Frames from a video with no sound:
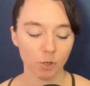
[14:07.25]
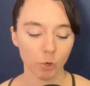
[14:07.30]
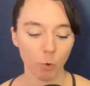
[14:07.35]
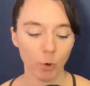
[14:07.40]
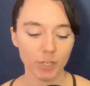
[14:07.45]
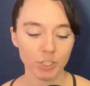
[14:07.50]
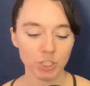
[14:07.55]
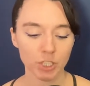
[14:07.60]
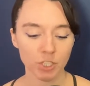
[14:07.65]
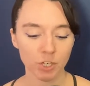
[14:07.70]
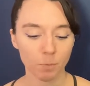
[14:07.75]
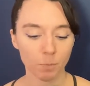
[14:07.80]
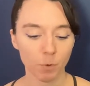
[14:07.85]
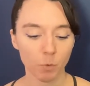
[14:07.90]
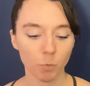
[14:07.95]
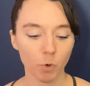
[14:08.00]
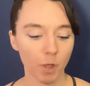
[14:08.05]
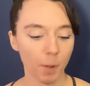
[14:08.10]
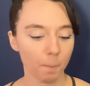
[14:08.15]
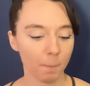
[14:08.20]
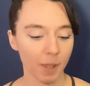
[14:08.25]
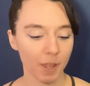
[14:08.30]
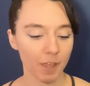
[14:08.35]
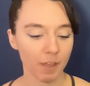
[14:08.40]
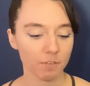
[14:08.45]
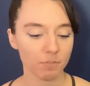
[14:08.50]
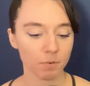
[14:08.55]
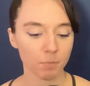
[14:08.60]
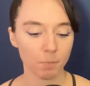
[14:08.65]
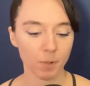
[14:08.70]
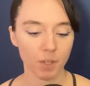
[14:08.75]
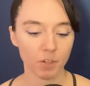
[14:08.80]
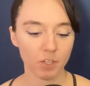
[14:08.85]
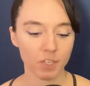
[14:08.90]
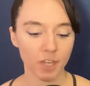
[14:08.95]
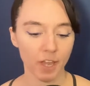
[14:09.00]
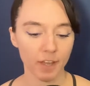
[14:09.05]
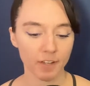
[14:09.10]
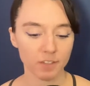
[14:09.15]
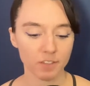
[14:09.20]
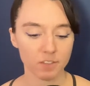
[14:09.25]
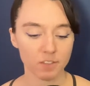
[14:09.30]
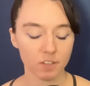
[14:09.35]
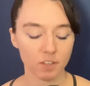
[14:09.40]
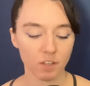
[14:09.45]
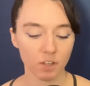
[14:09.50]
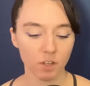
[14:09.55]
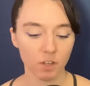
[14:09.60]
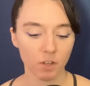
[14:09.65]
Question number one by Evan Bailey X.